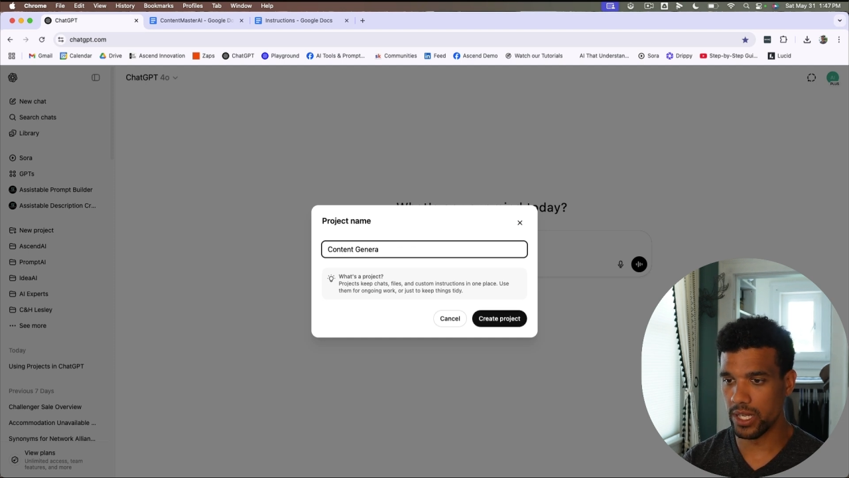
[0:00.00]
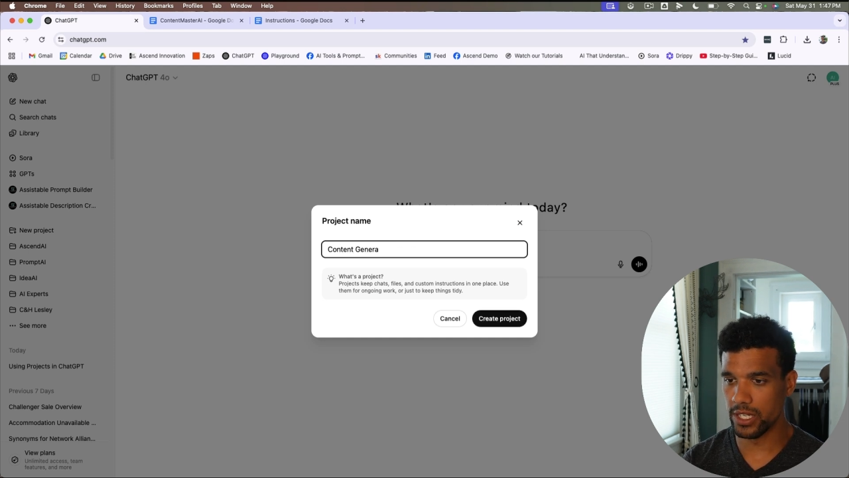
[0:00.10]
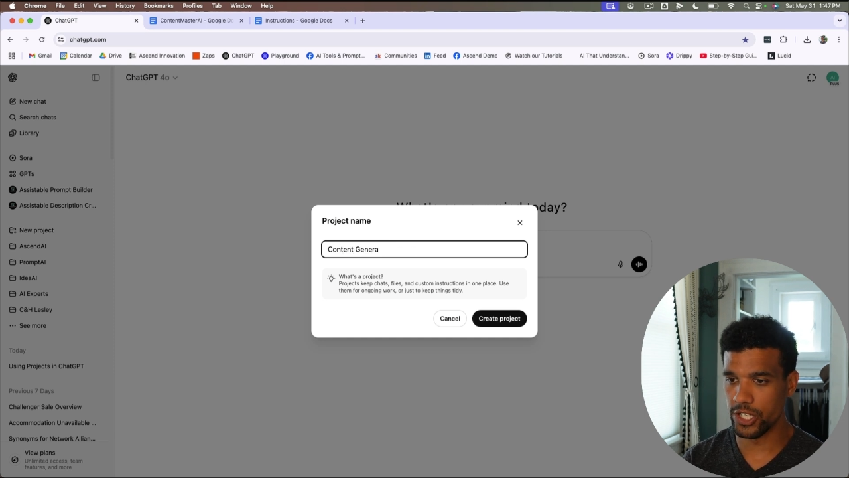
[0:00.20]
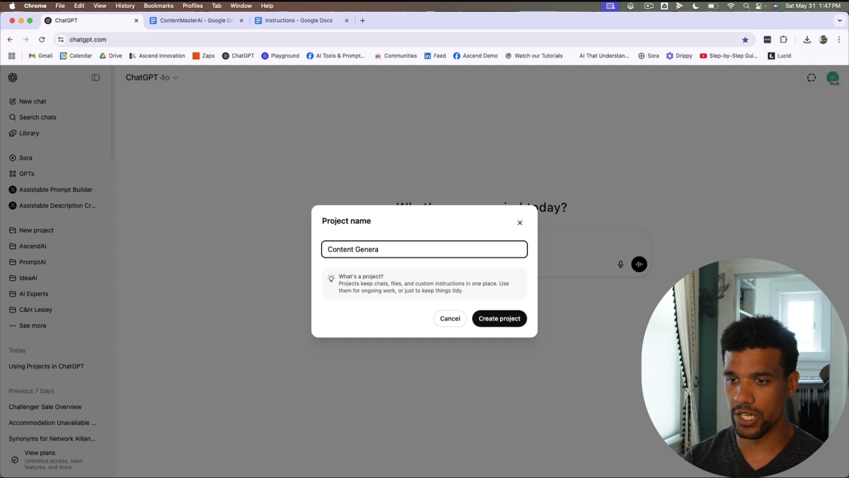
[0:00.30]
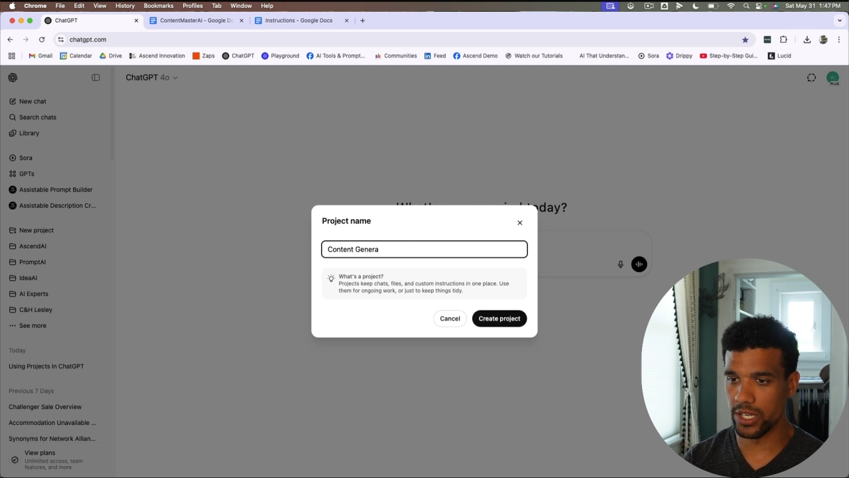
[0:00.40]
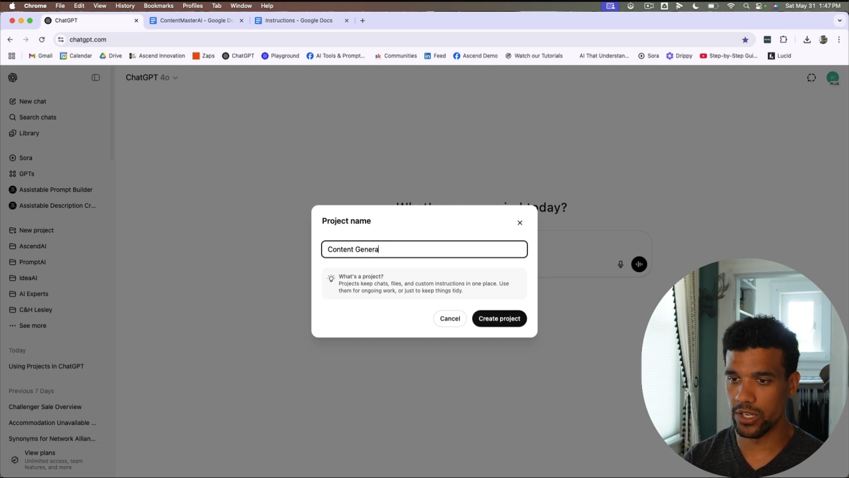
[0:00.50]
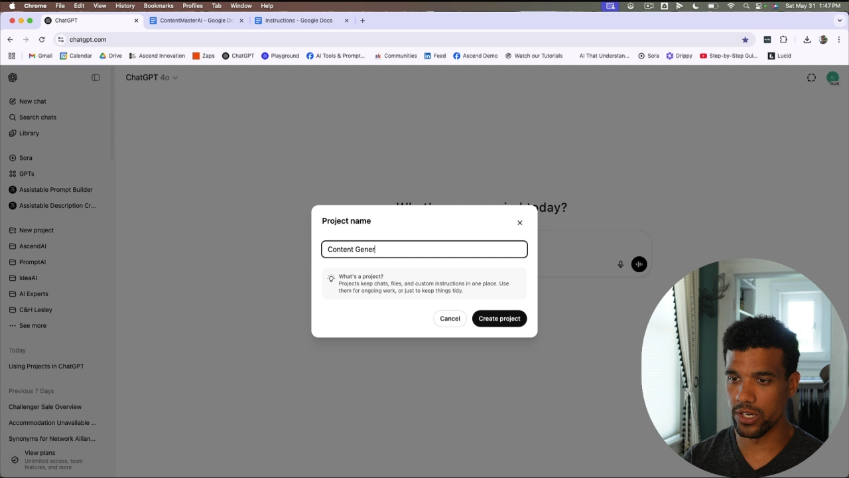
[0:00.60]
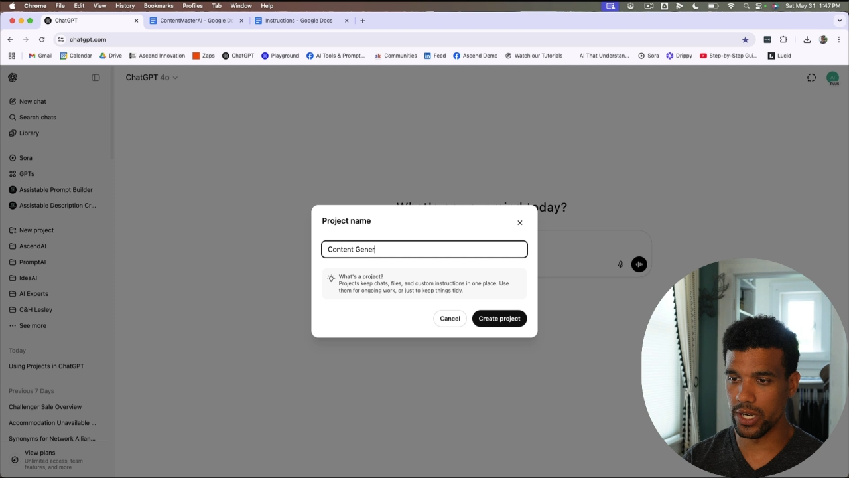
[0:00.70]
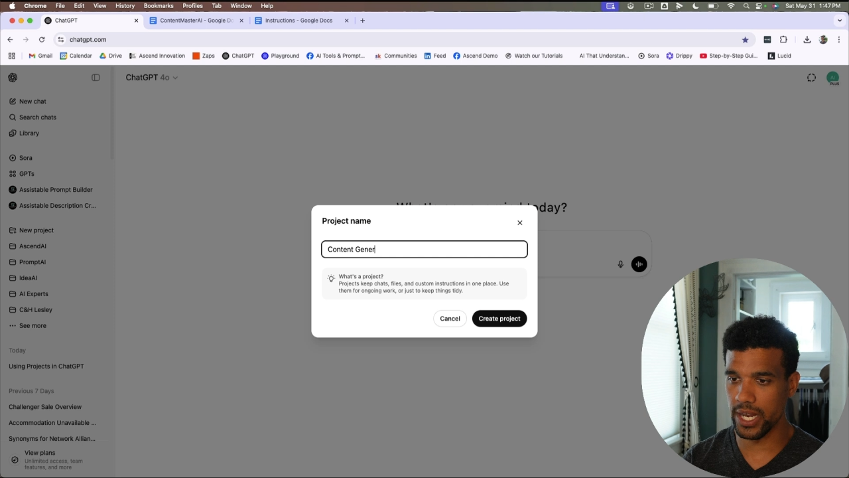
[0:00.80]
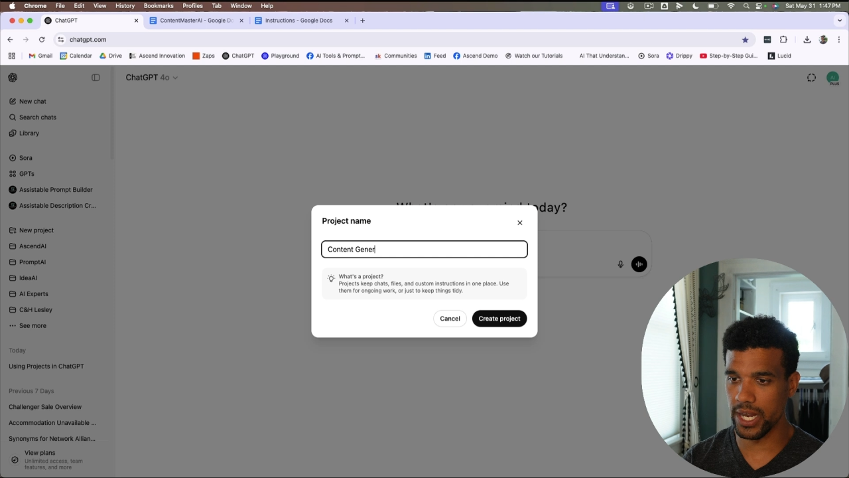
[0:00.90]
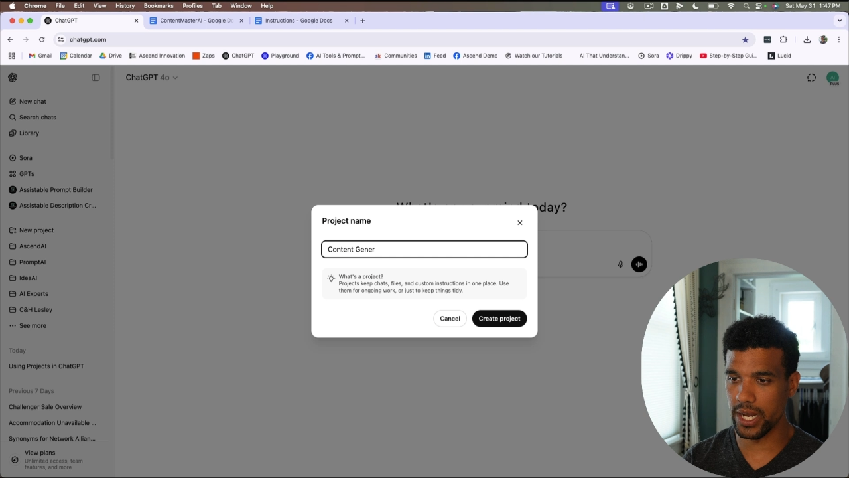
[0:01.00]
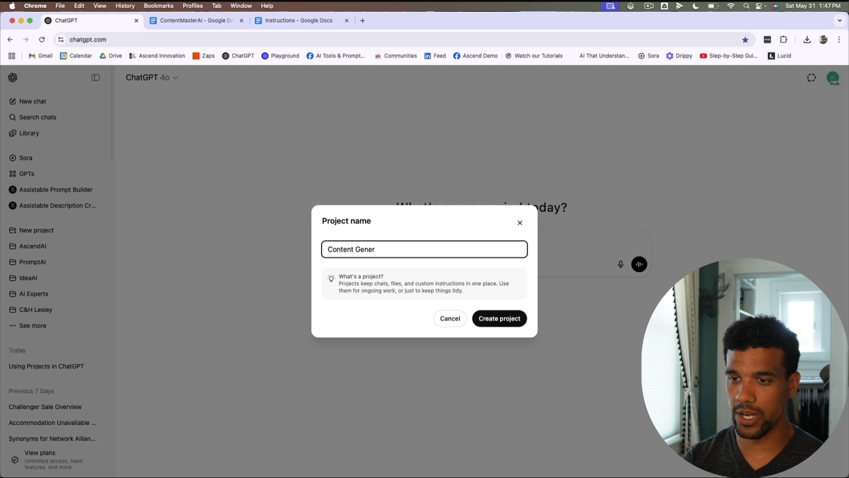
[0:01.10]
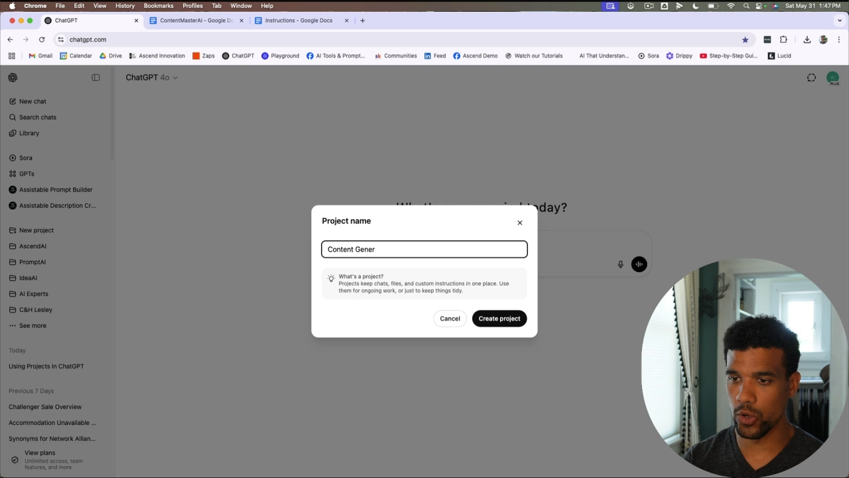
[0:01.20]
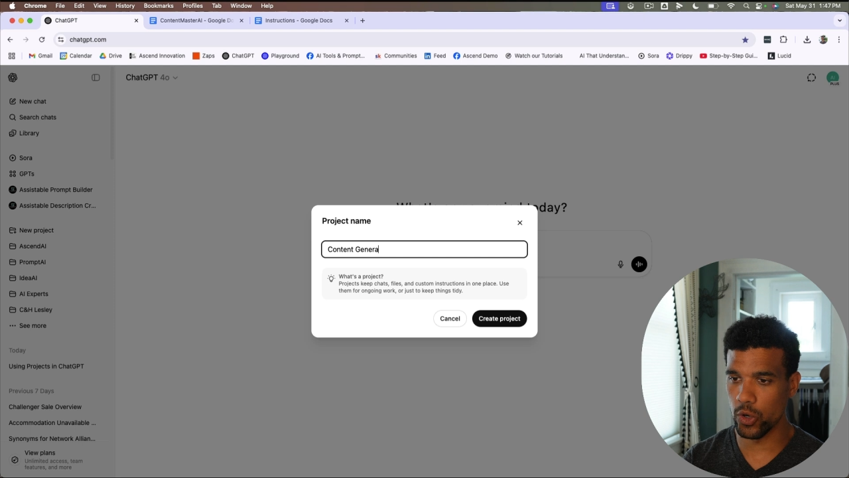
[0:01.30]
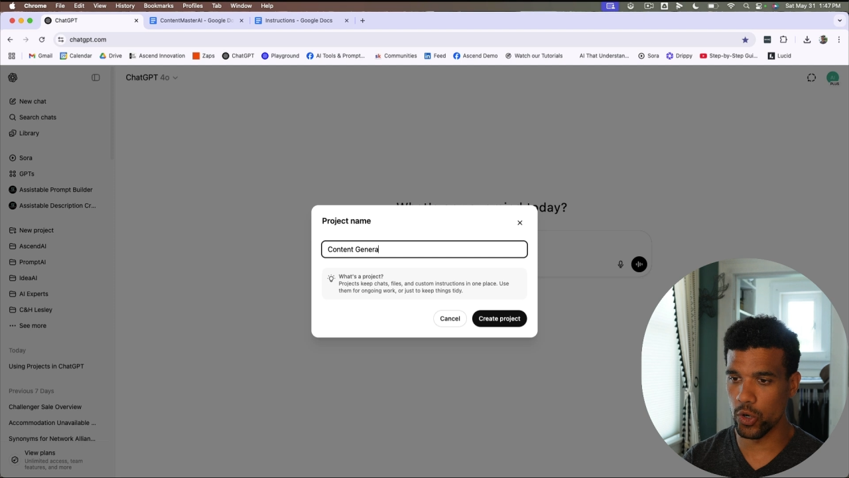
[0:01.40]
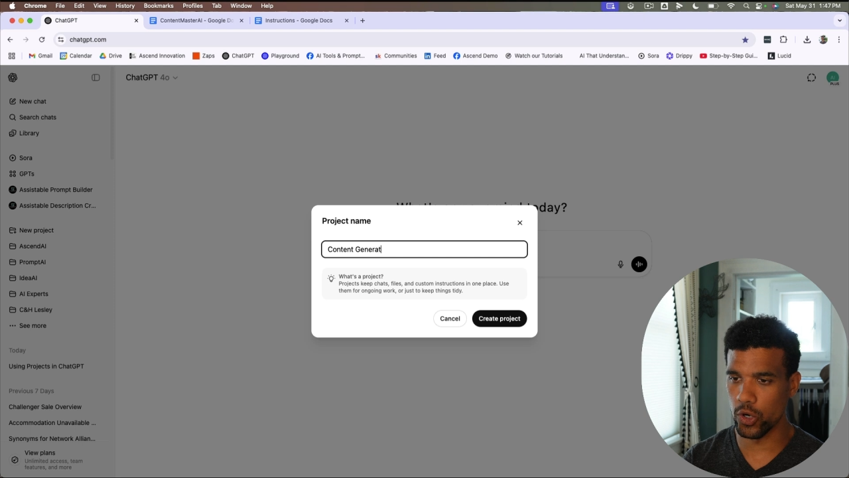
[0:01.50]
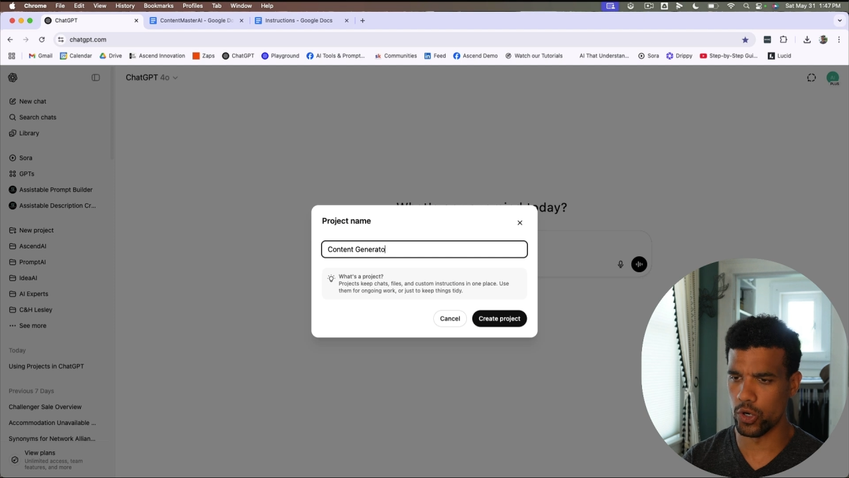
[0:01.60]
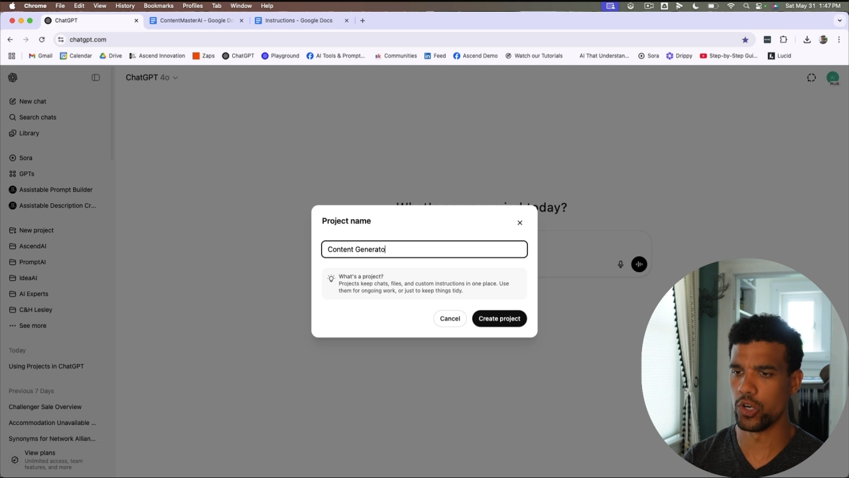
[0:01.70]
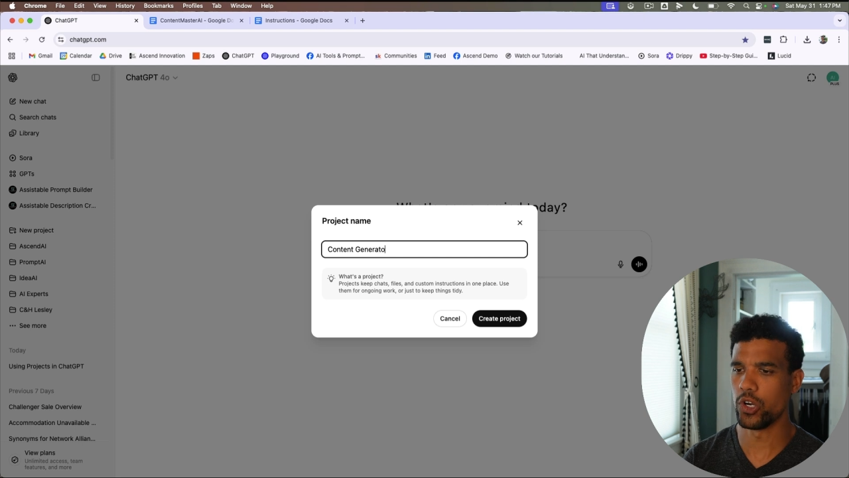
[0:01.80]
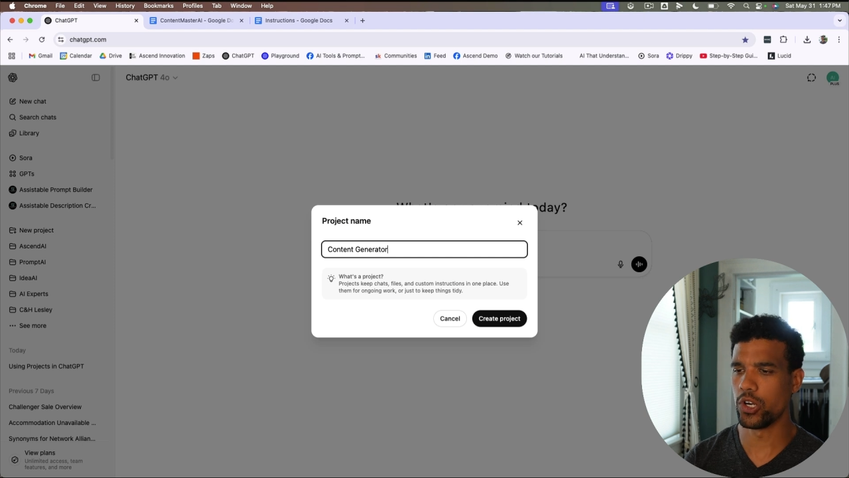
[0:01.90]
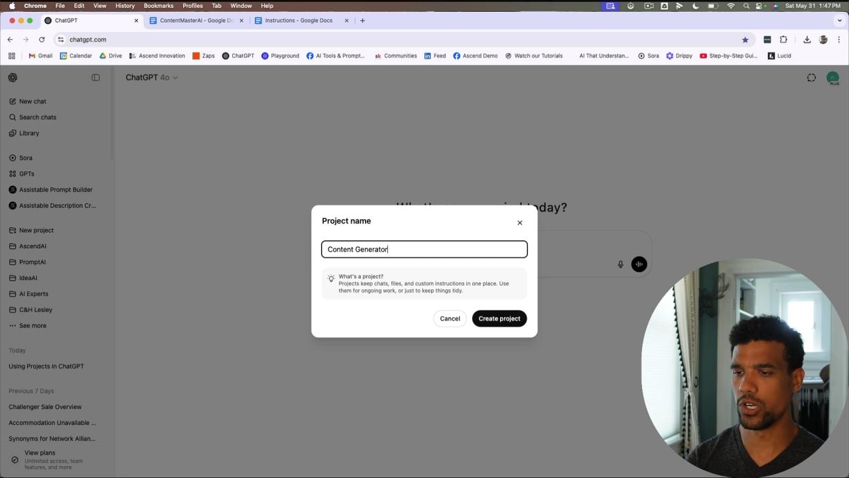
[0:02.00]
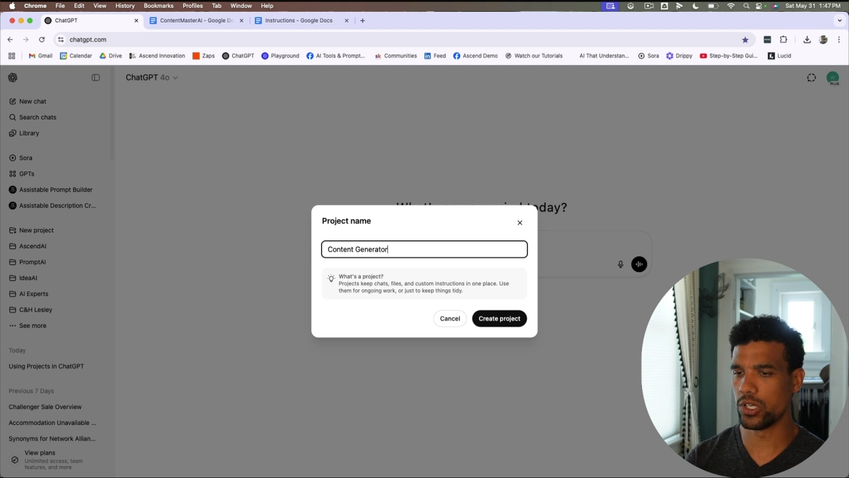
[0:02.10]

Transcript: Generator,